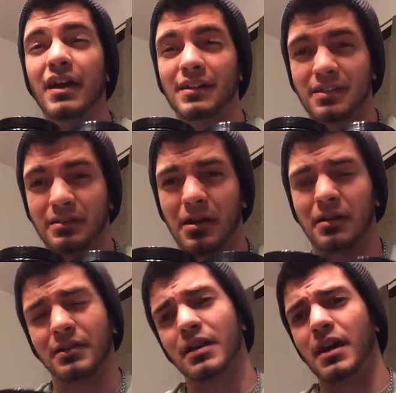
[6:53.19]
A
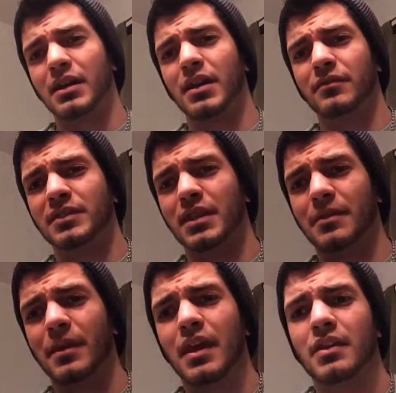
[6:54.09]
solid 9 out of 10.
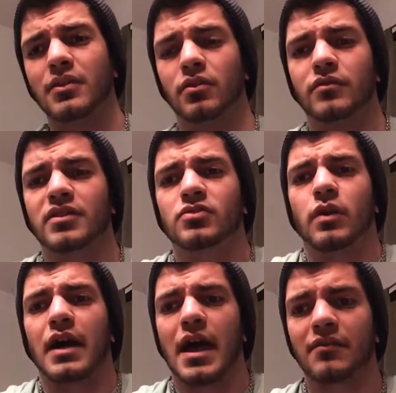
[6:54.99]
The only reason
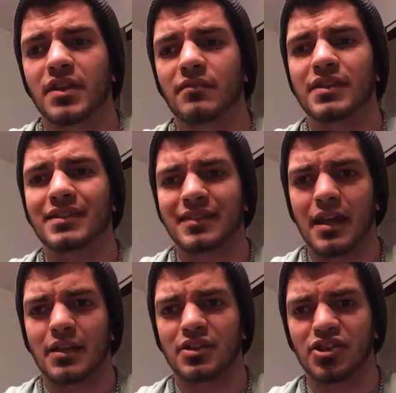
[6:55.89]
why I haven't given it a
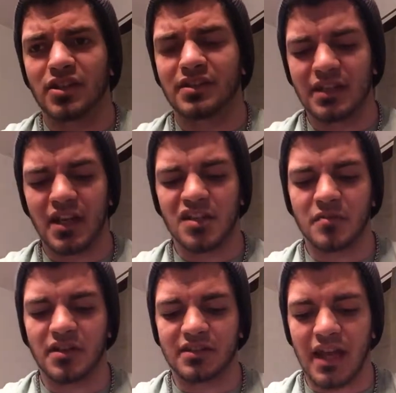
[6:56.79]
10 just yet is
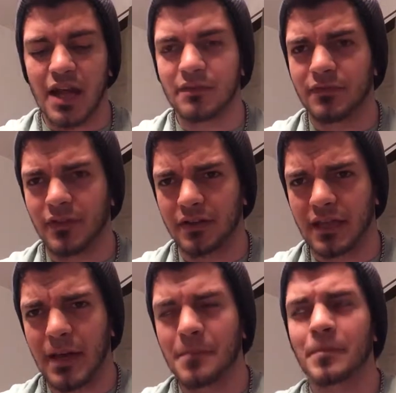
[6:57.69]
because I haven't felt
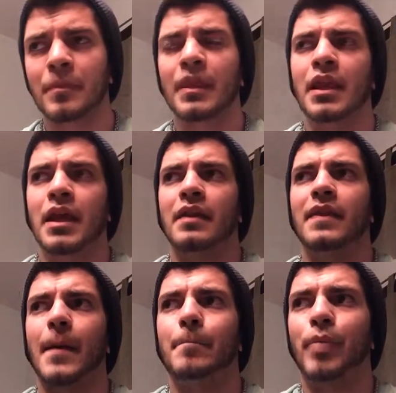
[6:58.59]

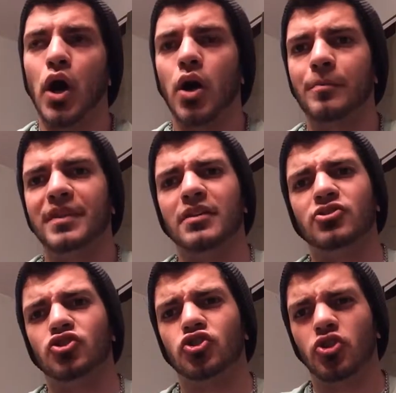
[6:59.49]
that pump that
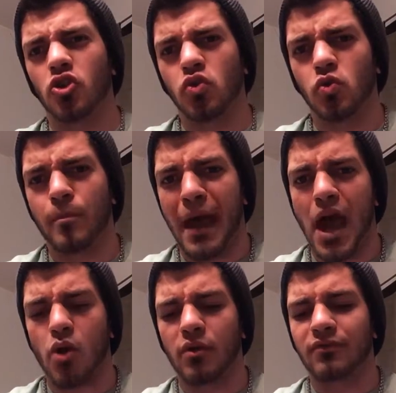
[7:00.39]
is so
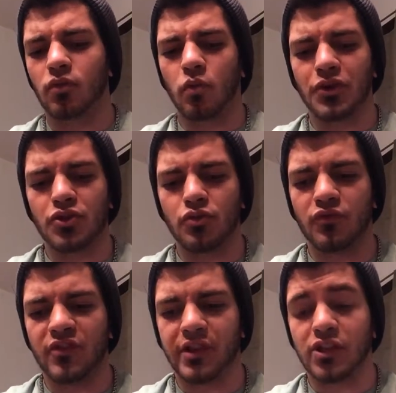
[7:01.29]
powerful where you
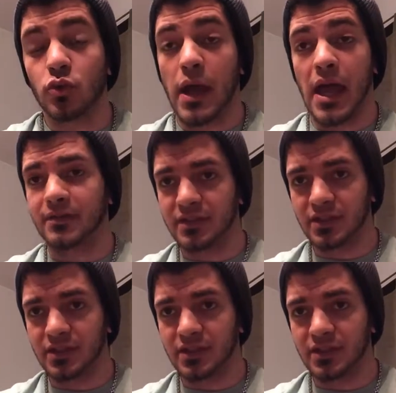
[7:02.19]
feel like you have to